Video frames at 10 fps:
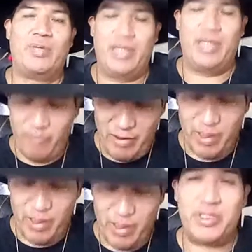Cliff, we're
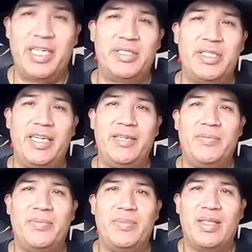having a little test
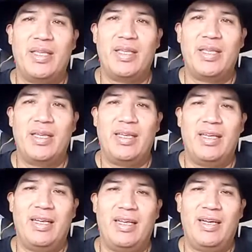today.
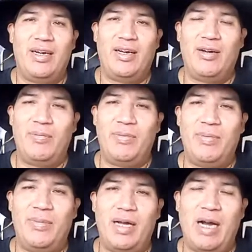I
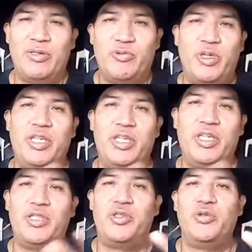was
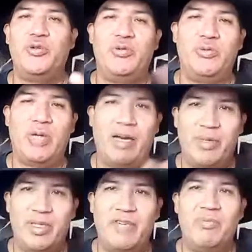wanting to, I've
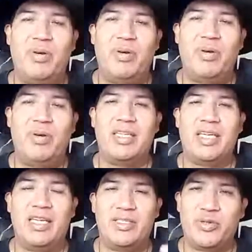been given
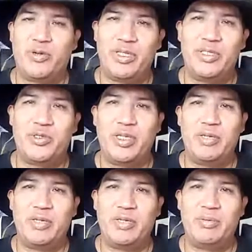podcasts or these
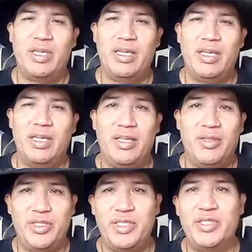streams.
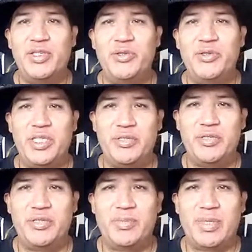This is a new
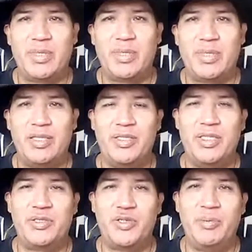system. This
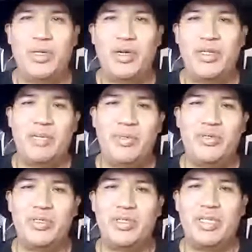is StreamYard that I'm
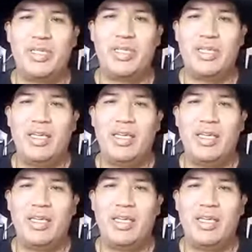using.